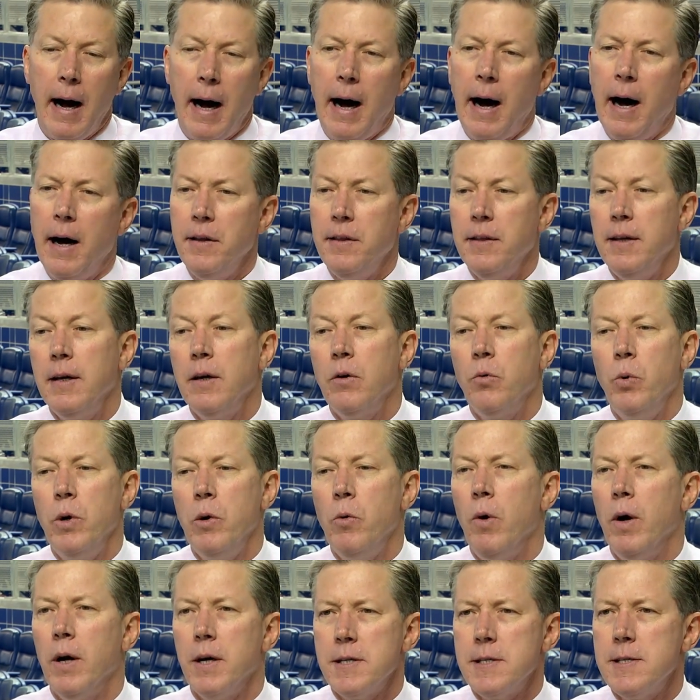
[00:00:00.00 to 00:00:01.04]
I think we
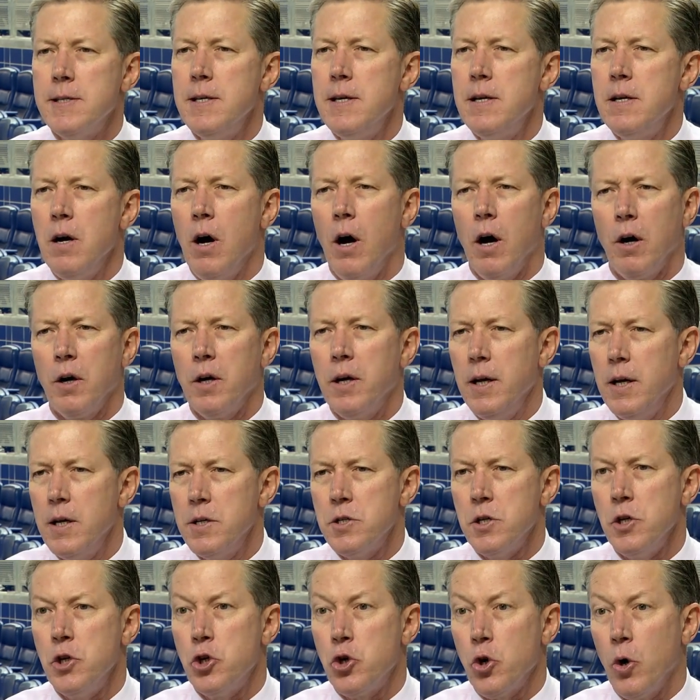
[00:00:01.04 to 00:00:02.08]
want to see our
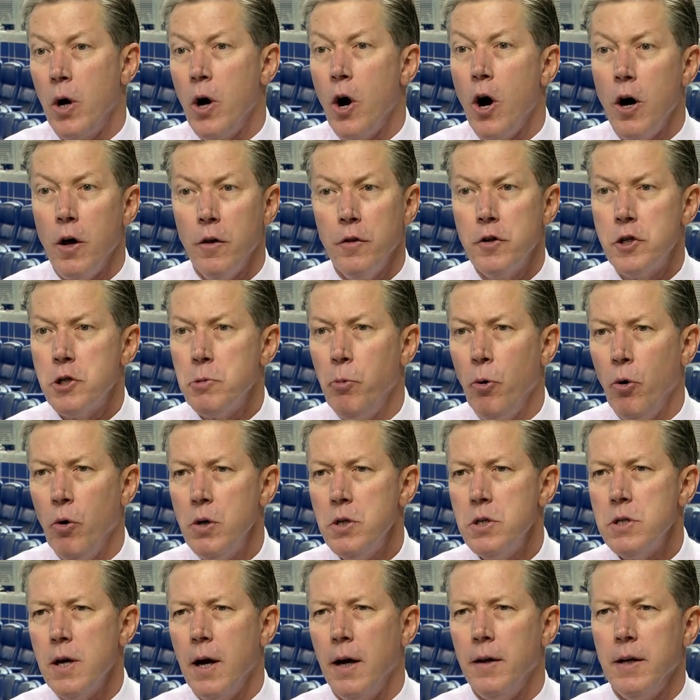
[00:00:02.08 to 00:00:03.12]
kids enjoy all the
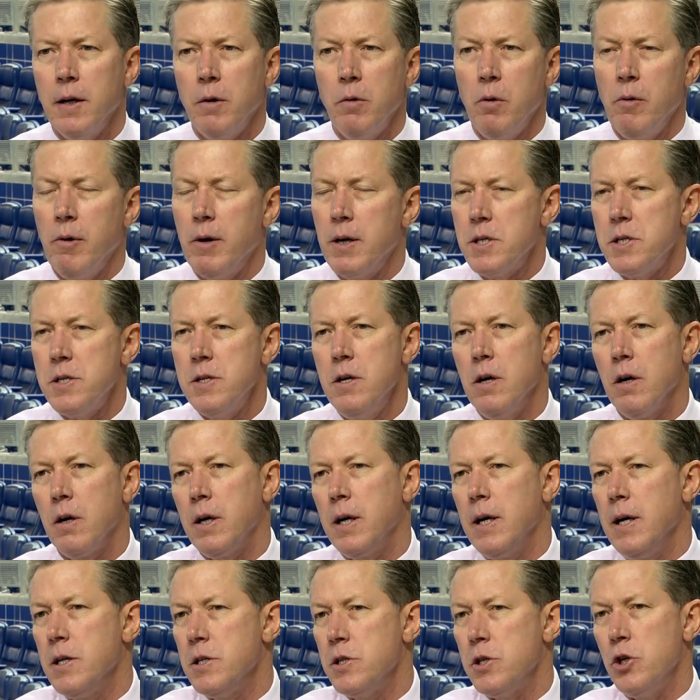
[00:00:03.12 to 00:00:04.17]
sports. I think we want to see our
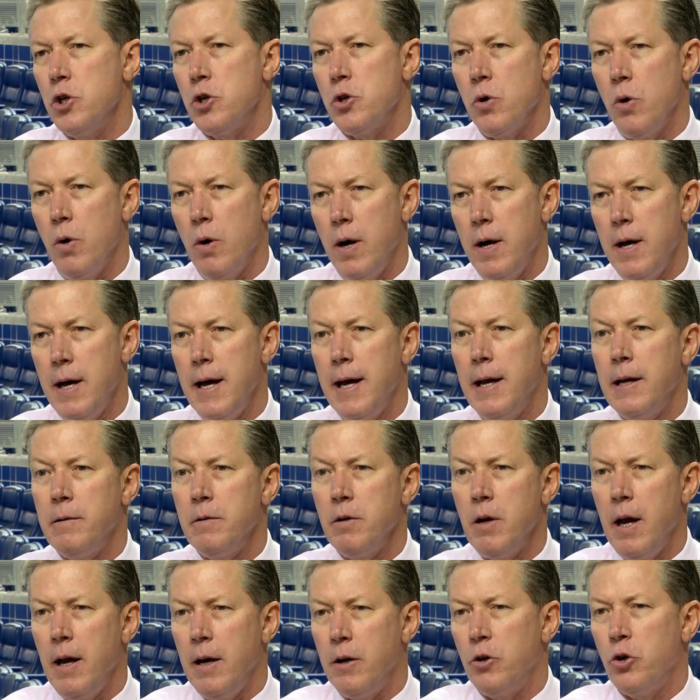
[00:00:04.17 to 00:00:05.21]
kids enjoy
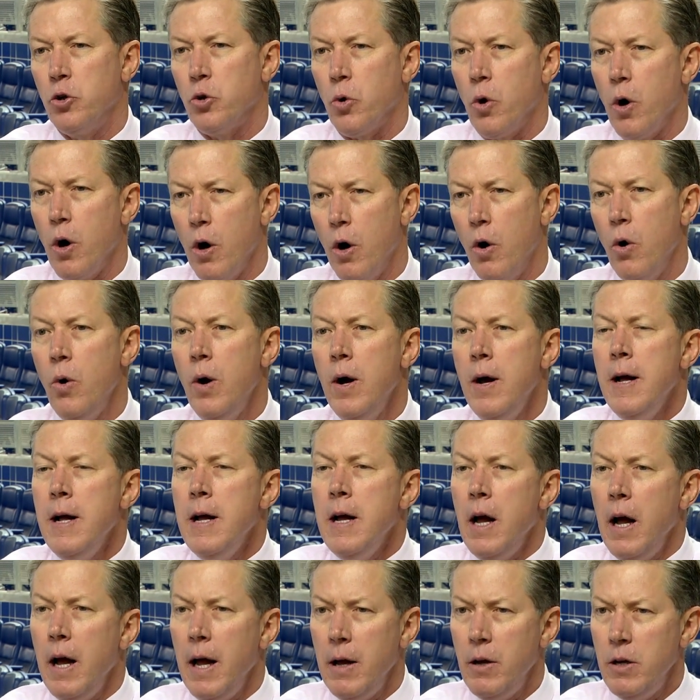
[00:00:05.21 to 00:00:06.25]
and grow,
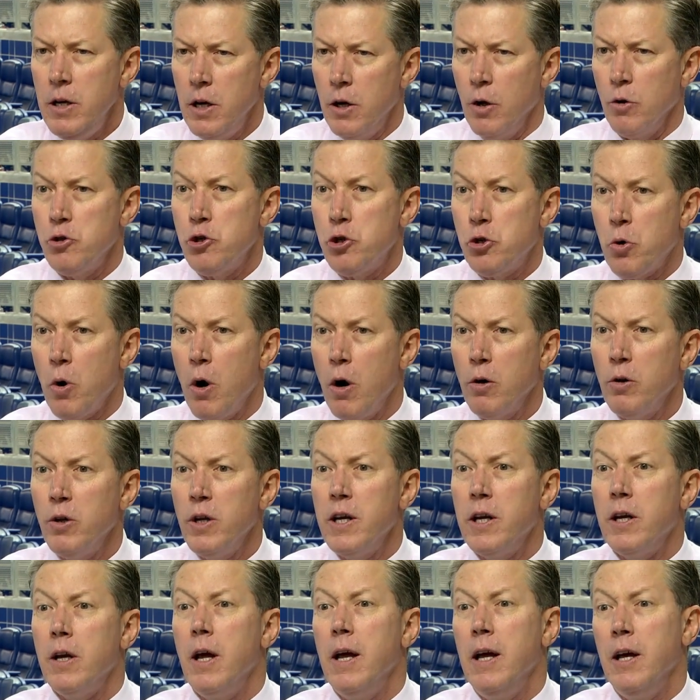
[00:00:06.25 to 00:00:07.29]

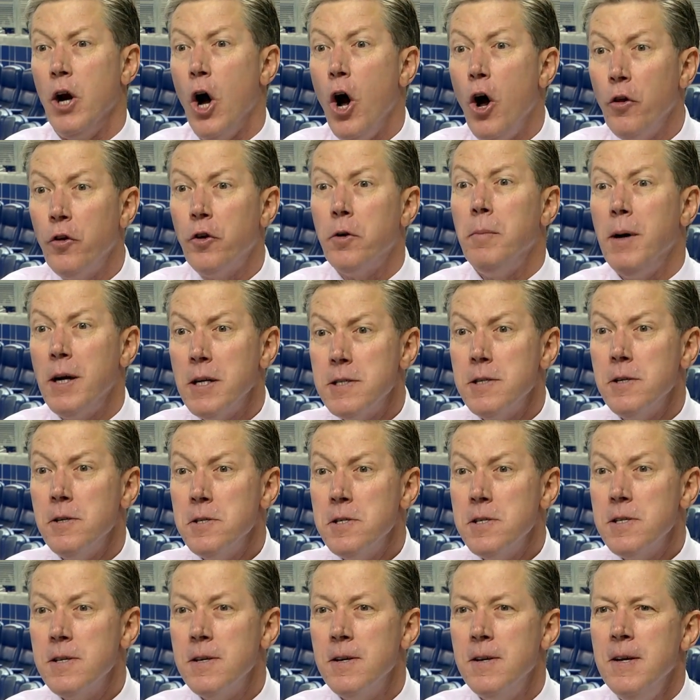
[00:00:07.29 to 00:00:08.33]
strongly in all their
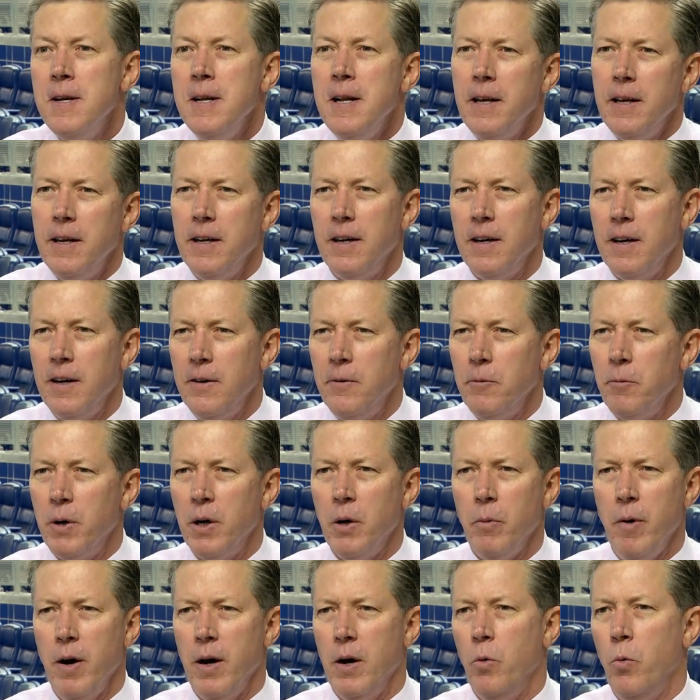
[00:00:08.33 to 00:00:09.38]
muscles. We
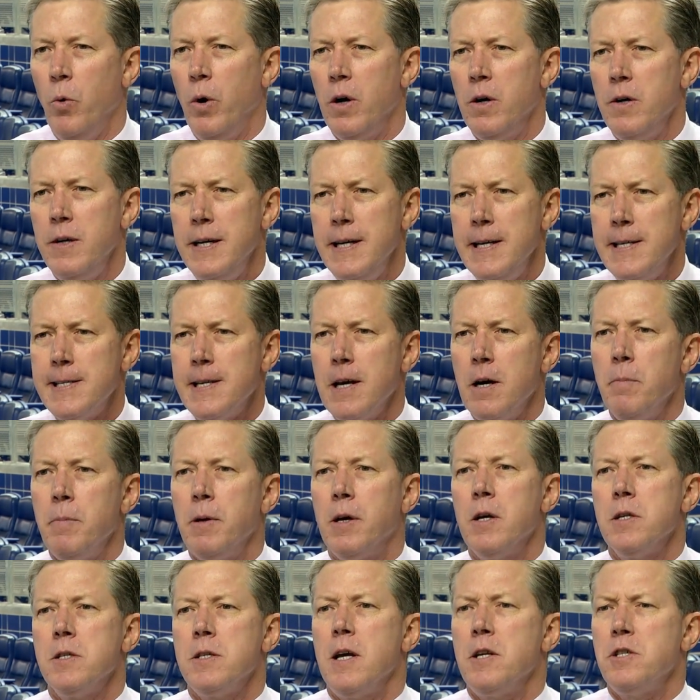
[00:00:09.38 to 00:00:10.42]
don't want to wear knees out
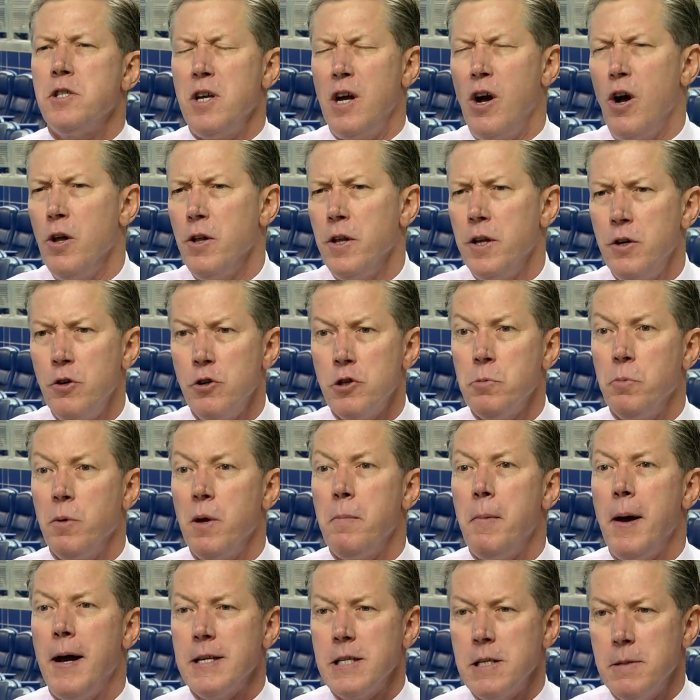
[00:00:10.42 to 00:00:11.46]
because they'll say all they do is play
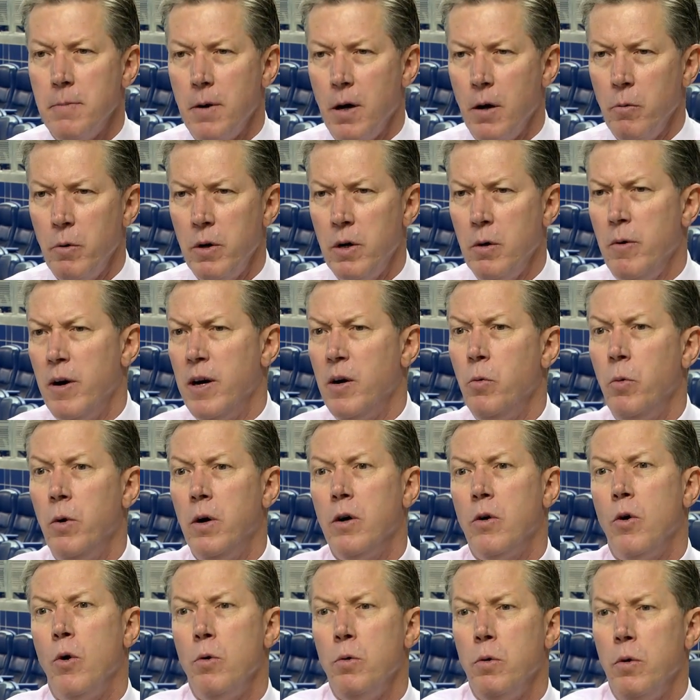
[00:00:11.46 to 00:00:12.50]
basketball. We don't want to
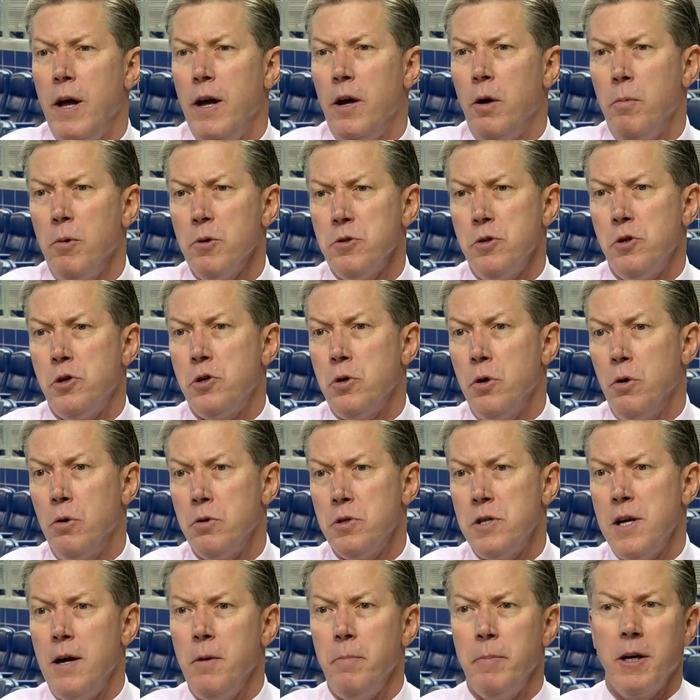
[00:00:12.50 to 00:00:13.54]
wear elbows and
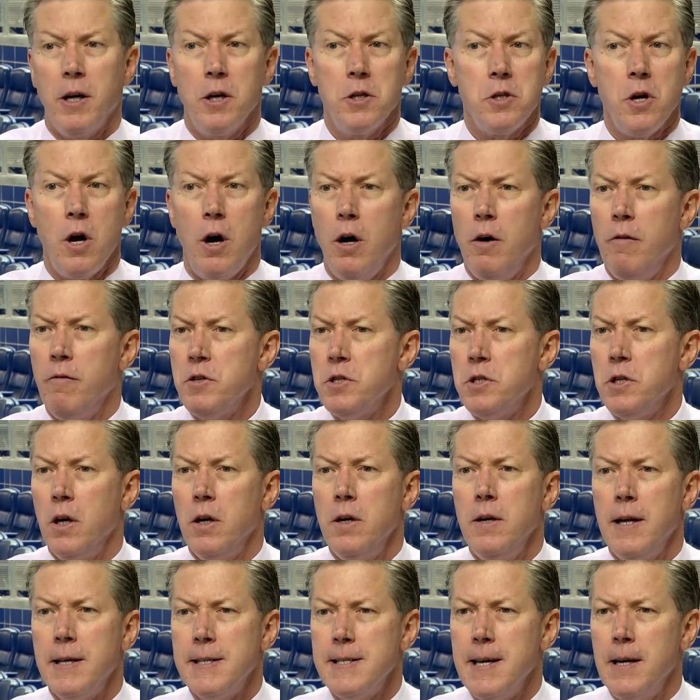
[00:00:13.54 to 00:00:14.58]
shoulders out because all of a
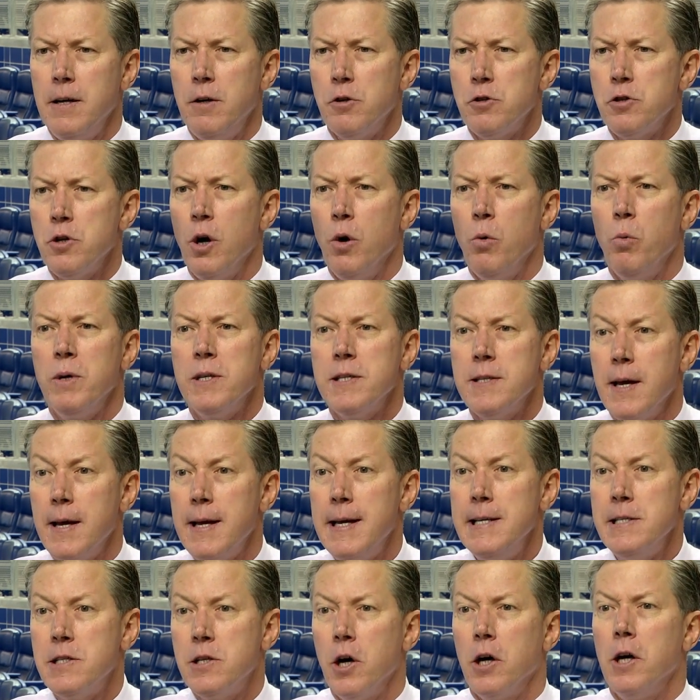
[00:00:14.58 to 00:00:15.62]
sudden at 10 years old we say
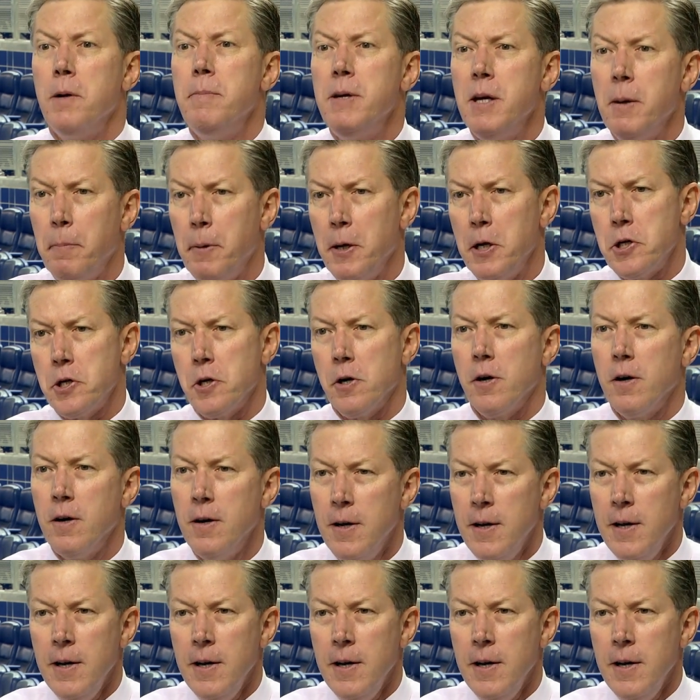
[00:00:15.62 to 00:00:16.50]
he's going to be a pitcher.